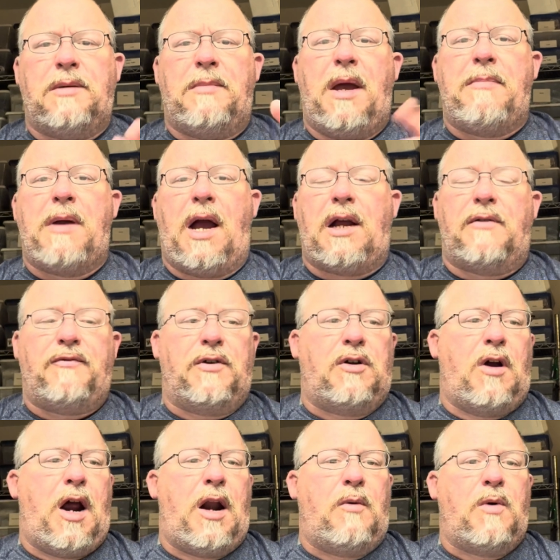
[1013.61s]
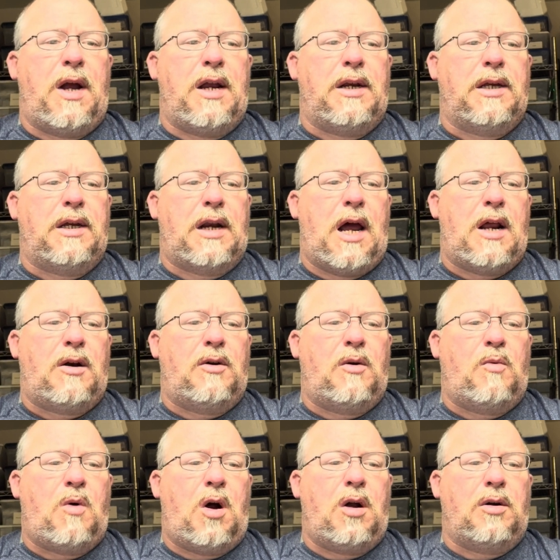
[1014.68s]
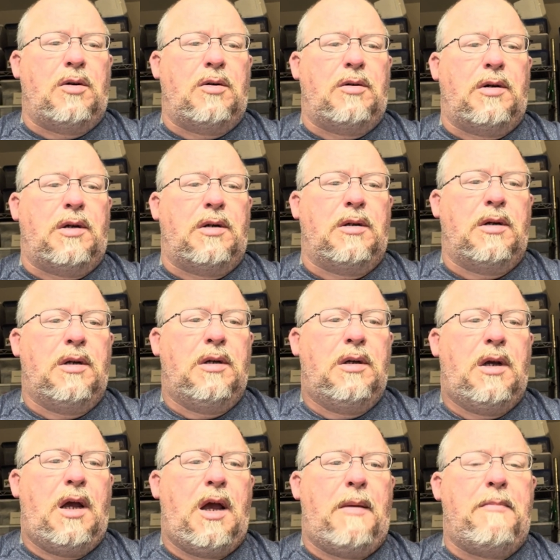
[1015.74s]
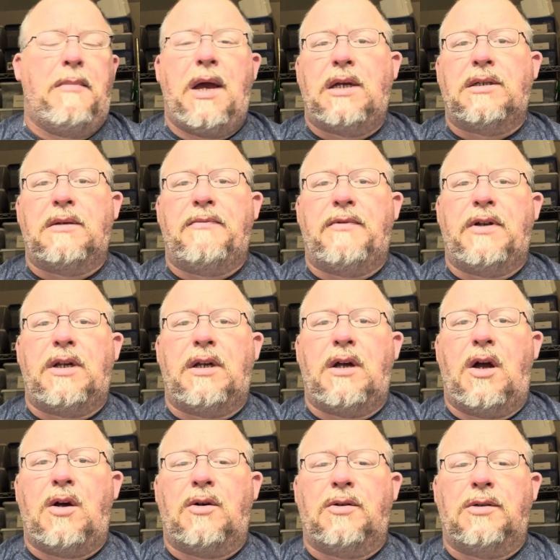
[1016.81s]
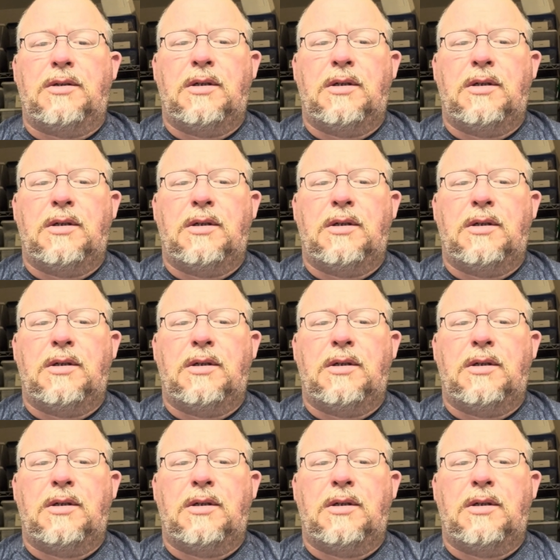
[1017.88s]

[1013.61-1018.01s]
Maybe I can figure out a way to get out on the water and make some videos.